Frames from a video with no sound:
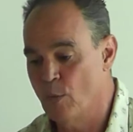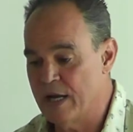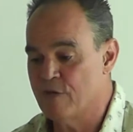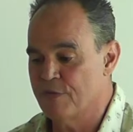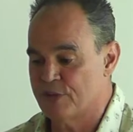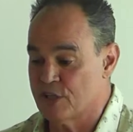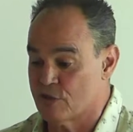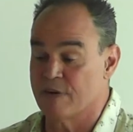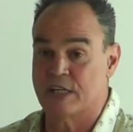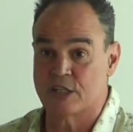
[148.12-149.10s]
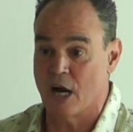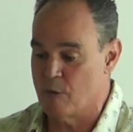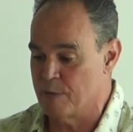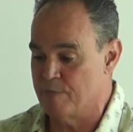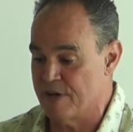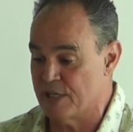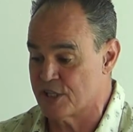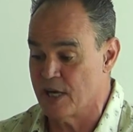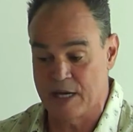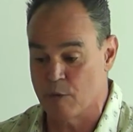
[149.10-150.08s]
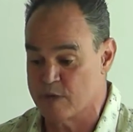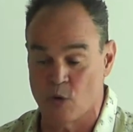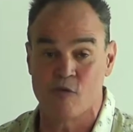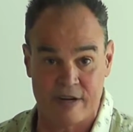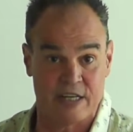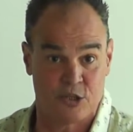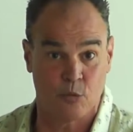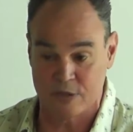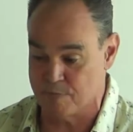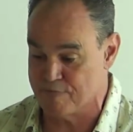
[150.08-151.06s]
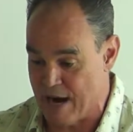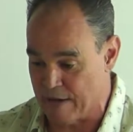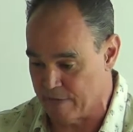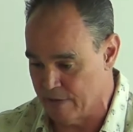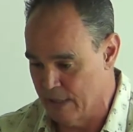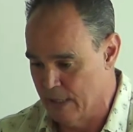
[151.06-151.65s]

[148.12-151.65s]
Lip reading: We had just reached Holborn Bridge, and he was already short of breath.